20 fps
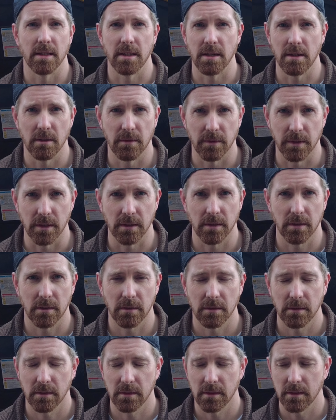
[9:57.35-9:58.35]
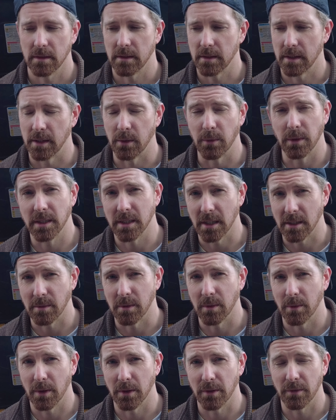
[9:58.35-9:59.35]
the universe. And it always takes
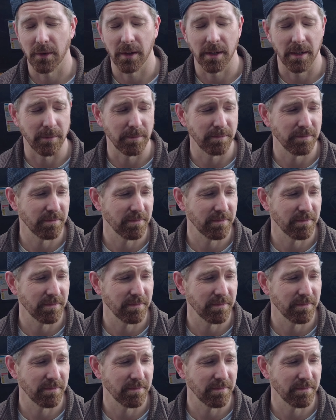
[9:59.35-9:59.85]
me a while to find it